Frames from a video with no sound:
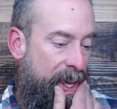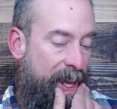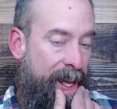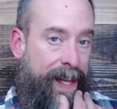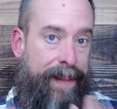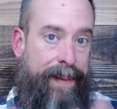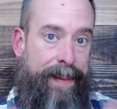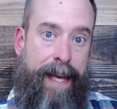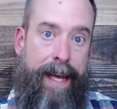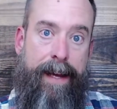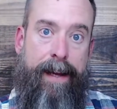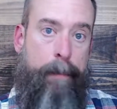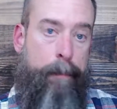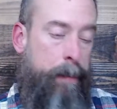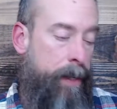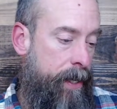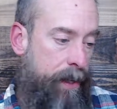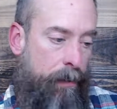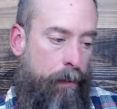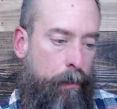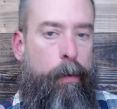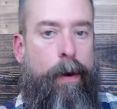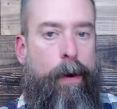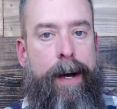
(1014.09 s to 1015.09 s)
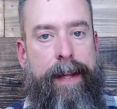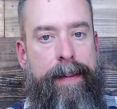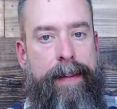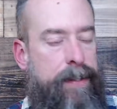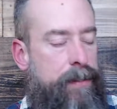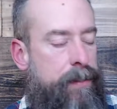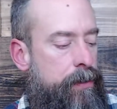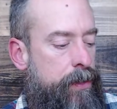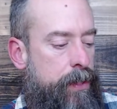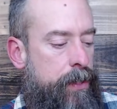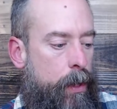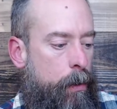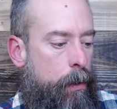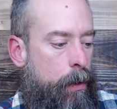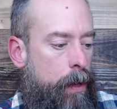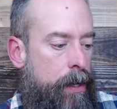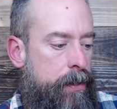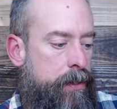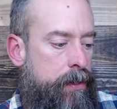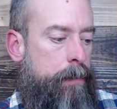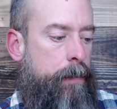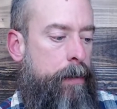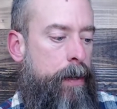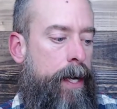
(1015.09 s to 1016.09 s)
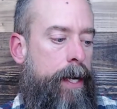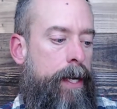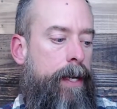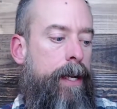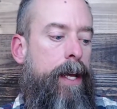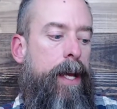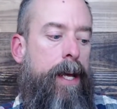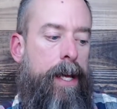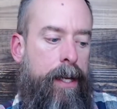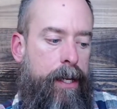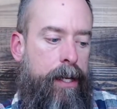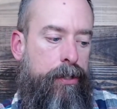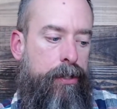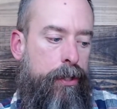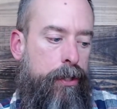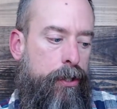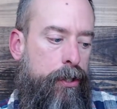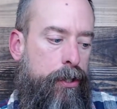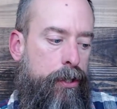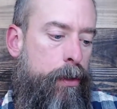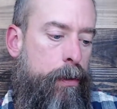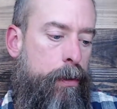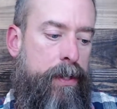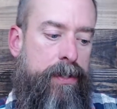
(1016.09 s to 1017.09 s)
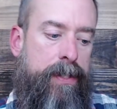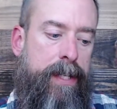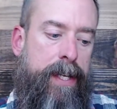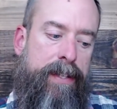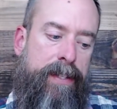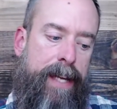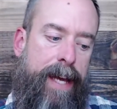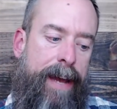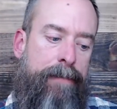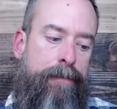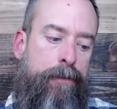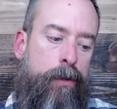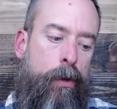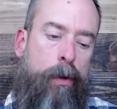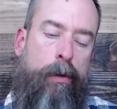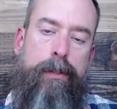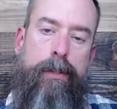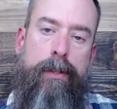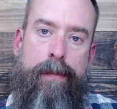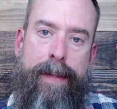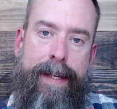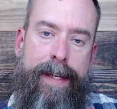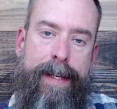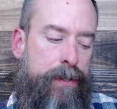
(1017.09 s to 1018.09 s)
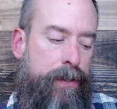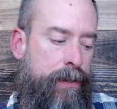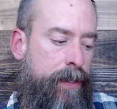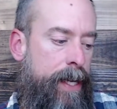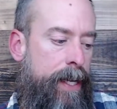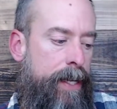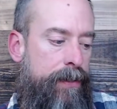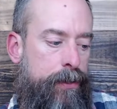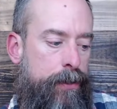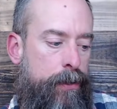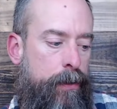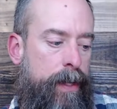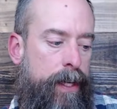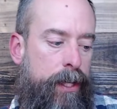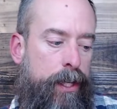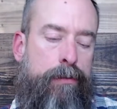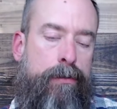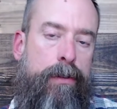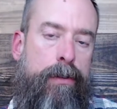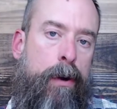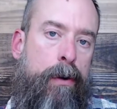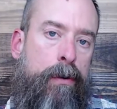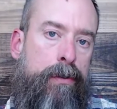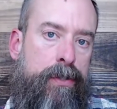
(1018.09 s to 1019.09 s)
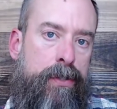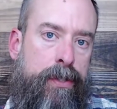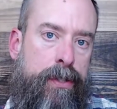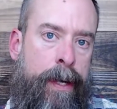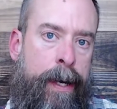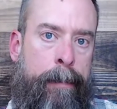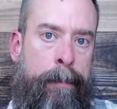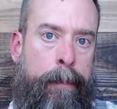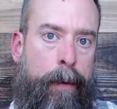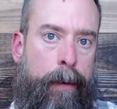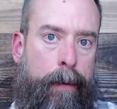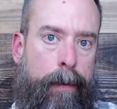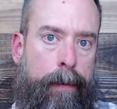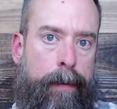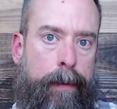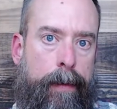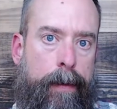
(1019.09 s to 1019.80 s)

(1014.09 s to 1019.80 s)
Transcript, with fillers: Because why? This is so awesome, right? Because Yeshua says, I've told you these things so that you don't stumble.